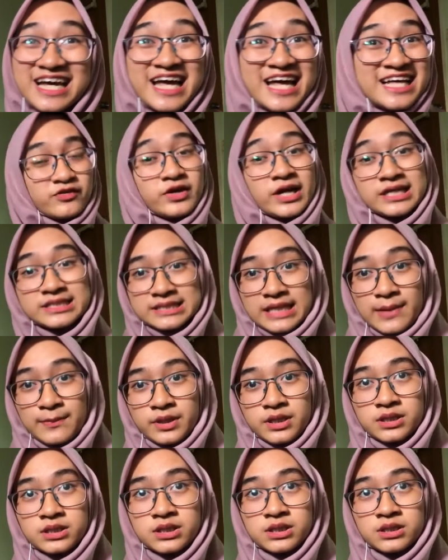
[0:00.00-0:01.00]
For
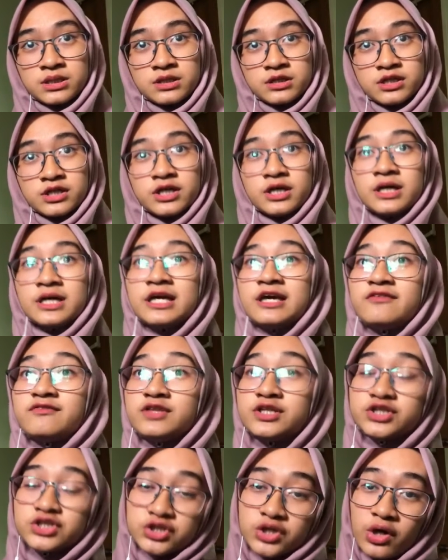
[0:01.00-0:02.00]
example, if
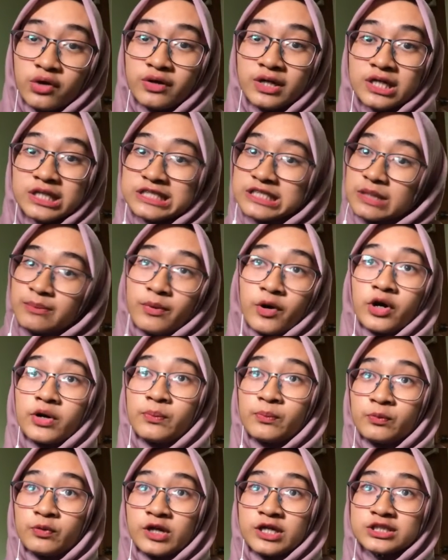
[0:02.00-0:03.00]
the story is about a
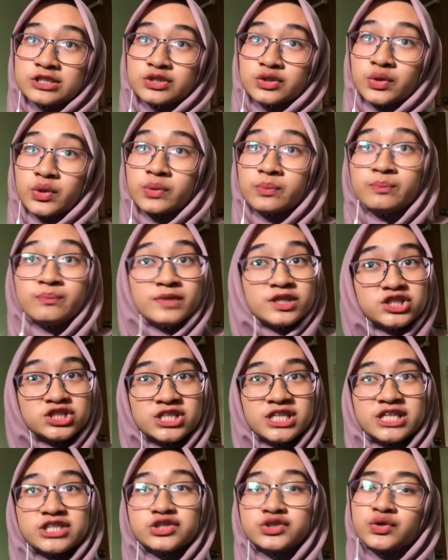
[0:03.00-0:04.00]
prince whose
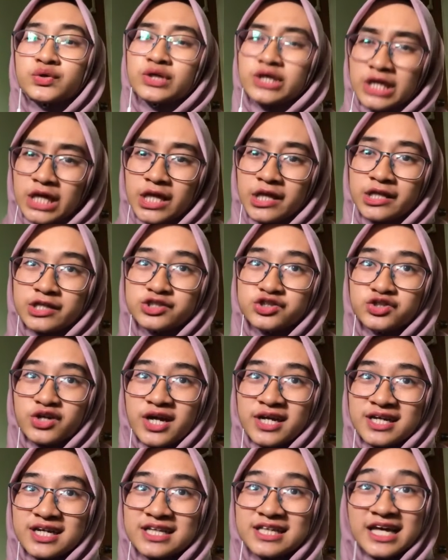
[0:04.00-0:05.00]
mission is to kill a
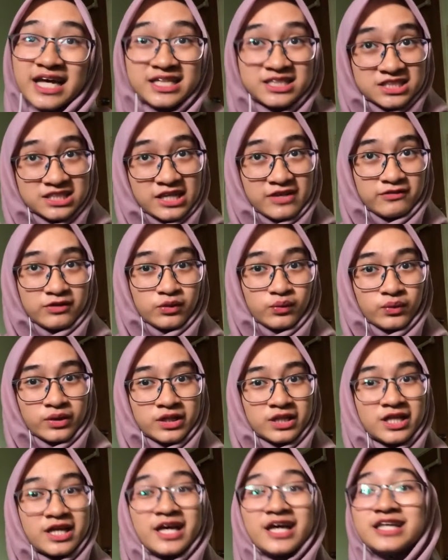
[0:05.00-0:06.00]
dragon and save the
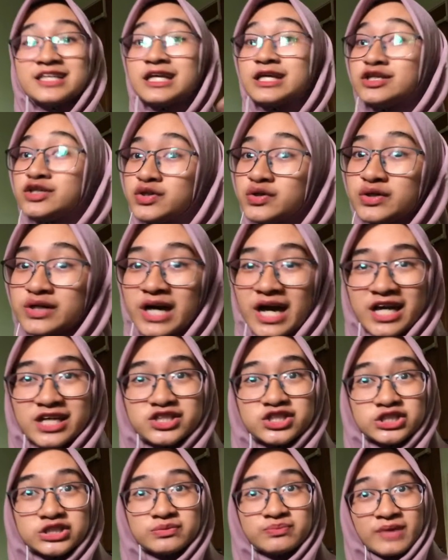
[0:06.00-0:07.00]
world, then you
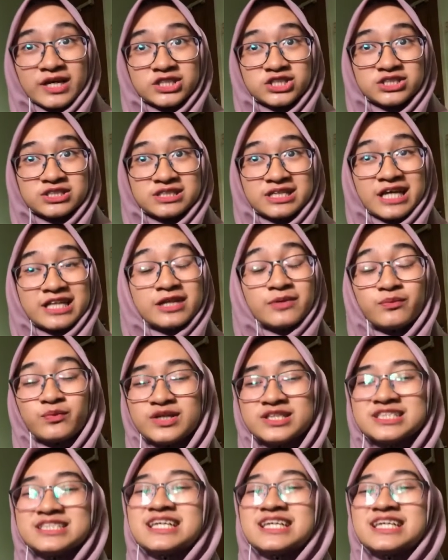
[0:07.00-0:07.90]
guys should mention that the prince